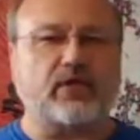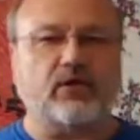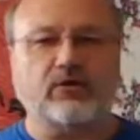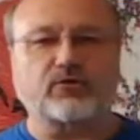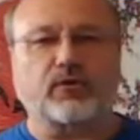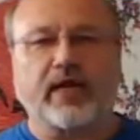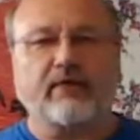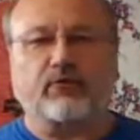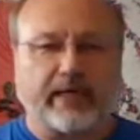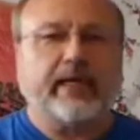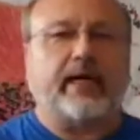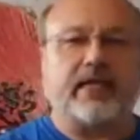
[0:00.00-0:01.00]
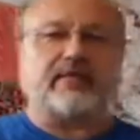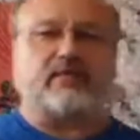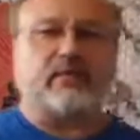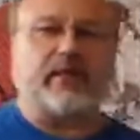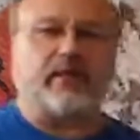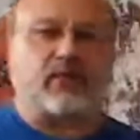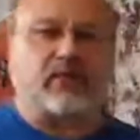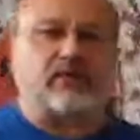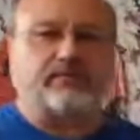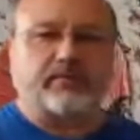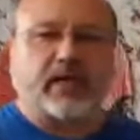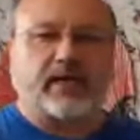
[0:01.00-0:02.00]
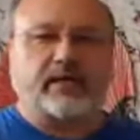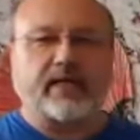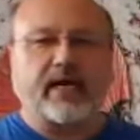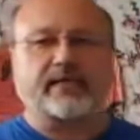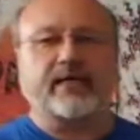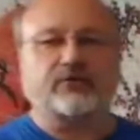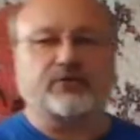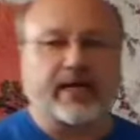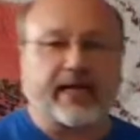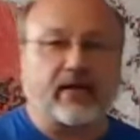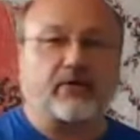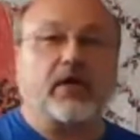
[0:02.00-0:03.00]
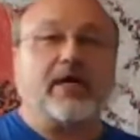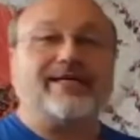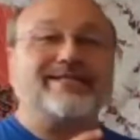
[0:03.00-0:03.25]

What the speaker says: But anybody that's ever been in a real knockdown, drag out,